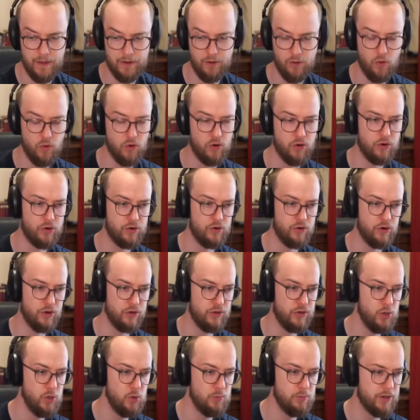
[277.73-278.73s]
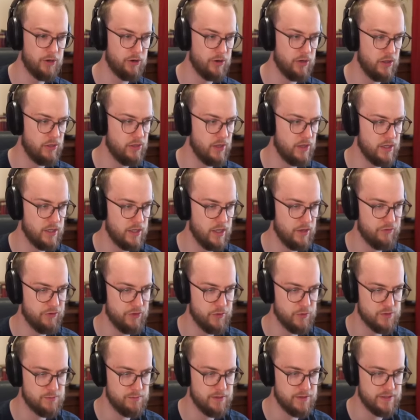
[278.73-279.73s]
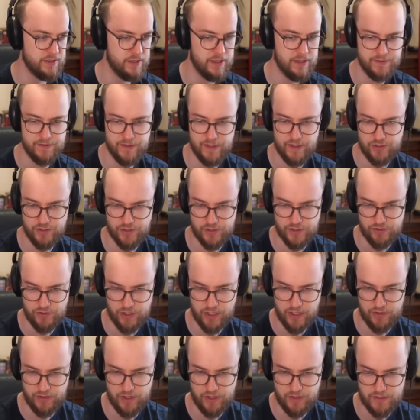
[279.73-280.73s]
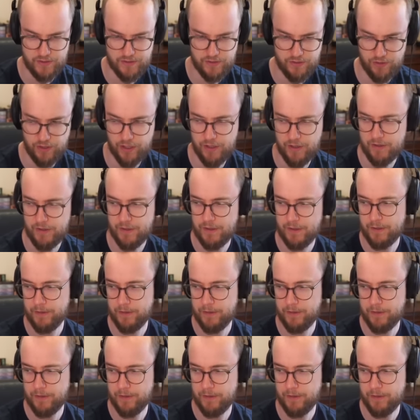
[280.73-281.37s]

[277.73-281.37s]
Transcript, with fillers: orc or a human or anything like that for those specializations, right? I think that's okay.